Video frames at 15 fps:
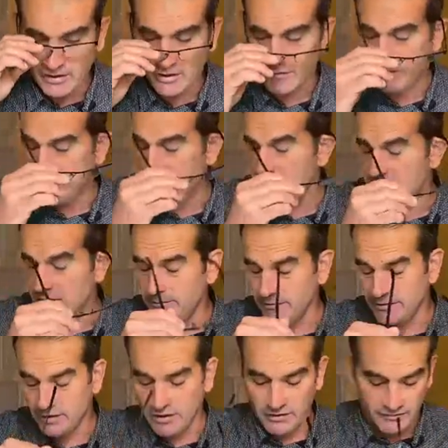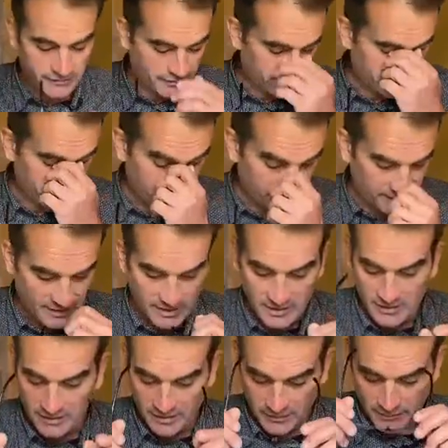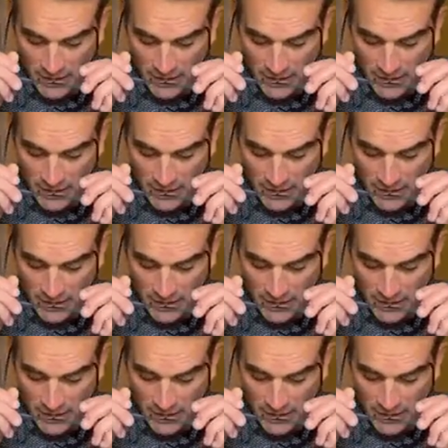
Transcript: off, he jumps off the